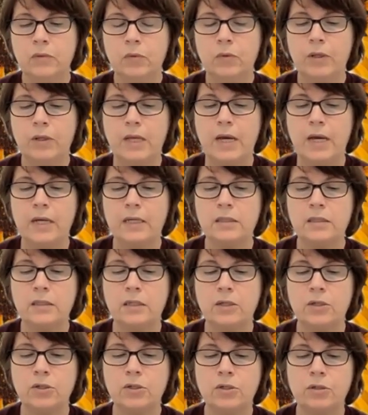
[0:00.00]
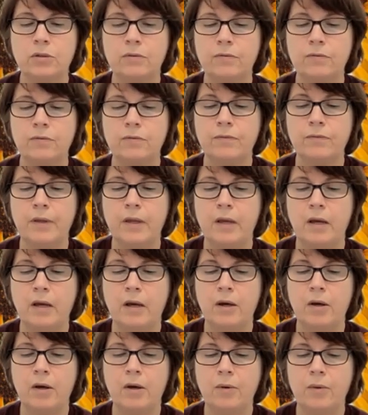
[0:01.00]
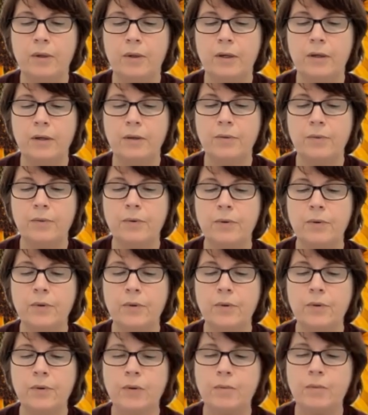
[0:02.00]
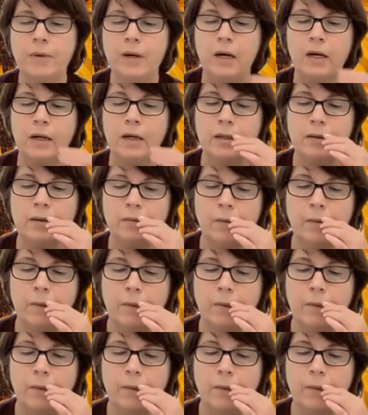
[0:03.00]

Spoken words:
Relaxation flowing through the body.